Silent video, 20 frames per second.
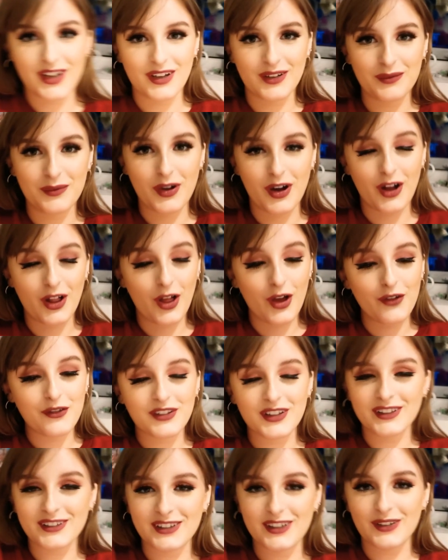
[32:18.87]
I'll
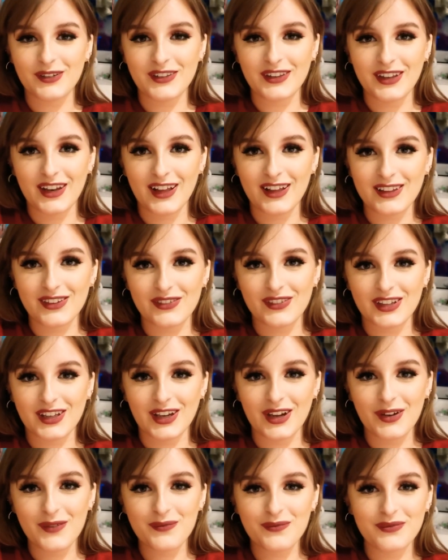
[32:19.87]
hopefully see you in the next
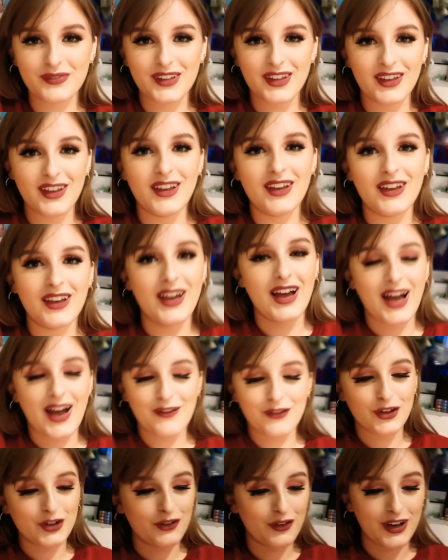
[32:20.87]
video.
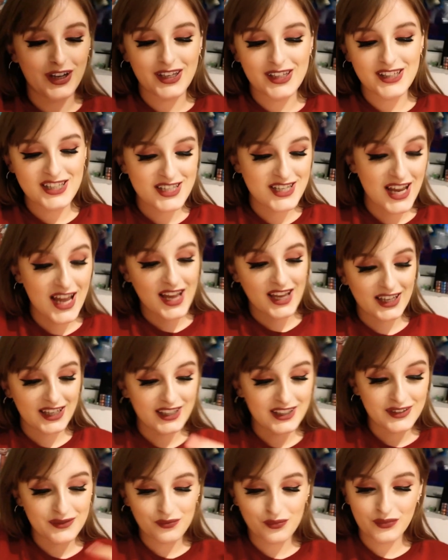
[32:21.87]
Have a great
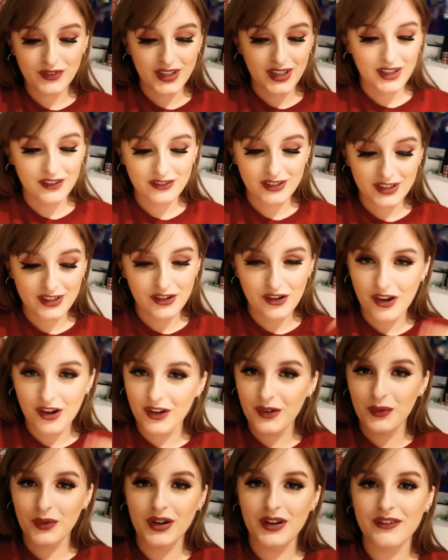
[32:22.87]
day, evening,
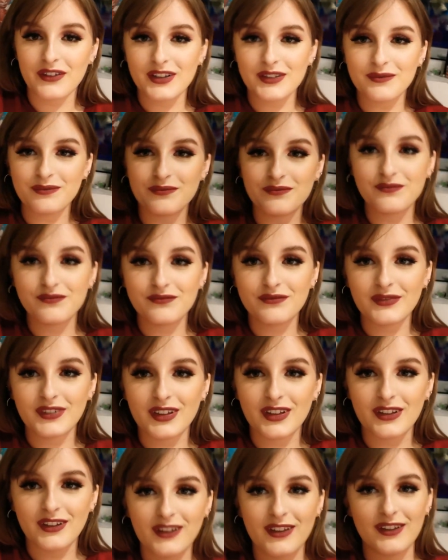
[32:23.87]
night, whatever.
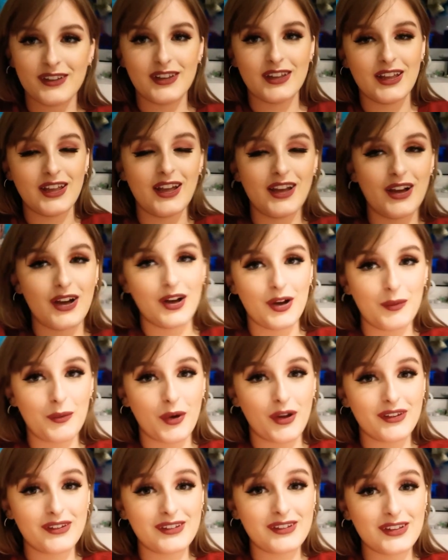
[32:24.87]

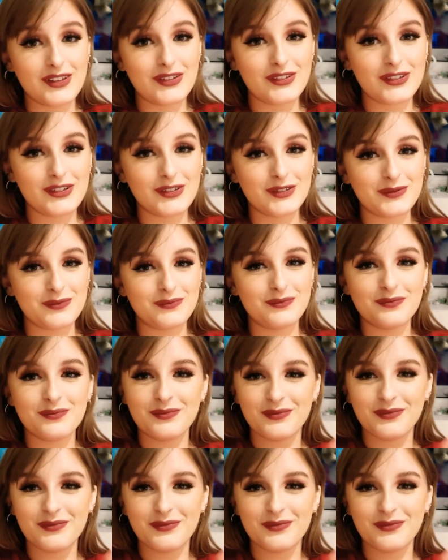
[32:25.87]
I'll see you soon.